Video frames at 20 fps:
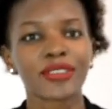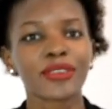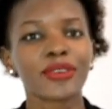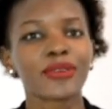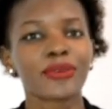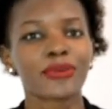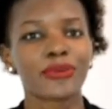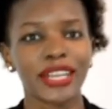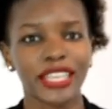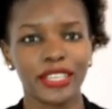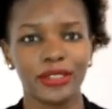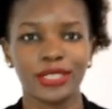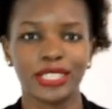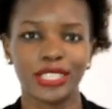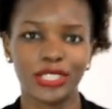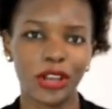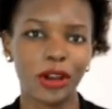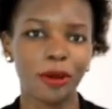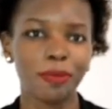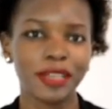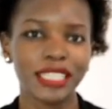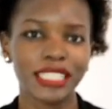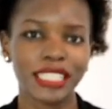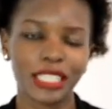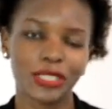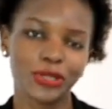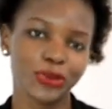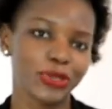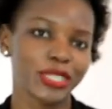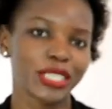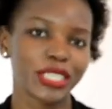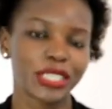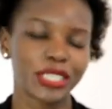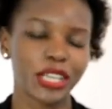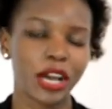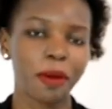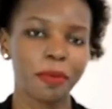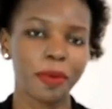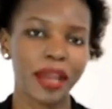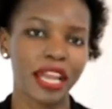when you stop it, it will
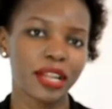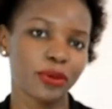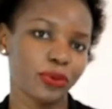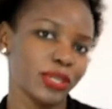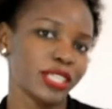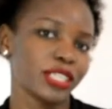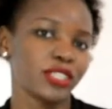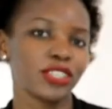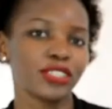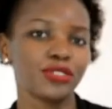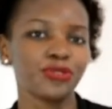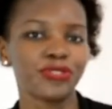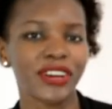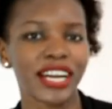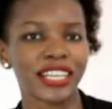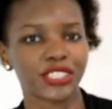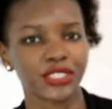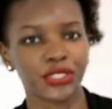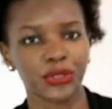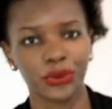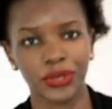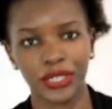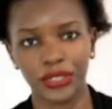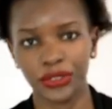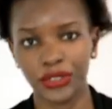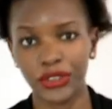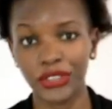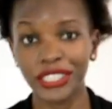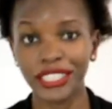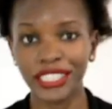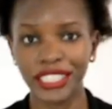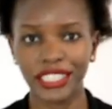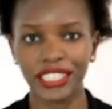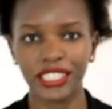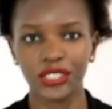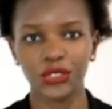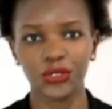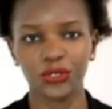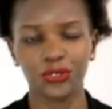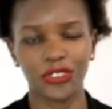stop and will not function when you don't need
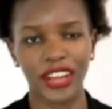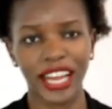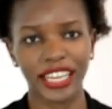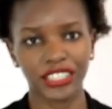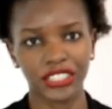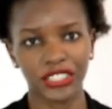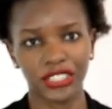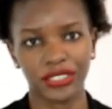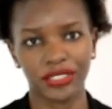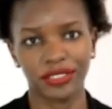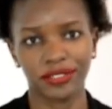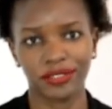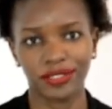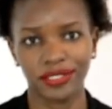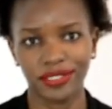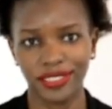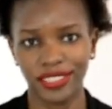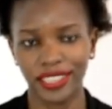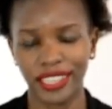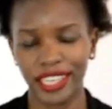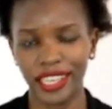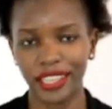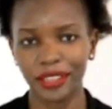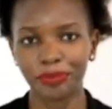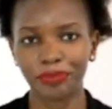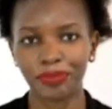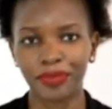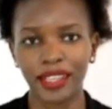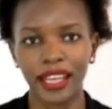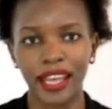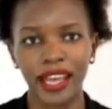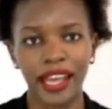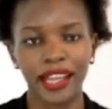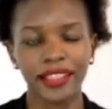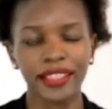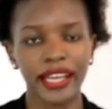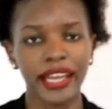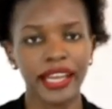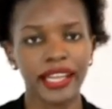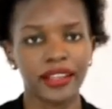it to function. Yeah?
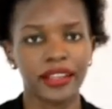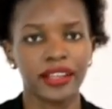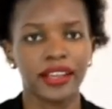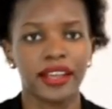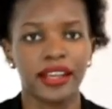And then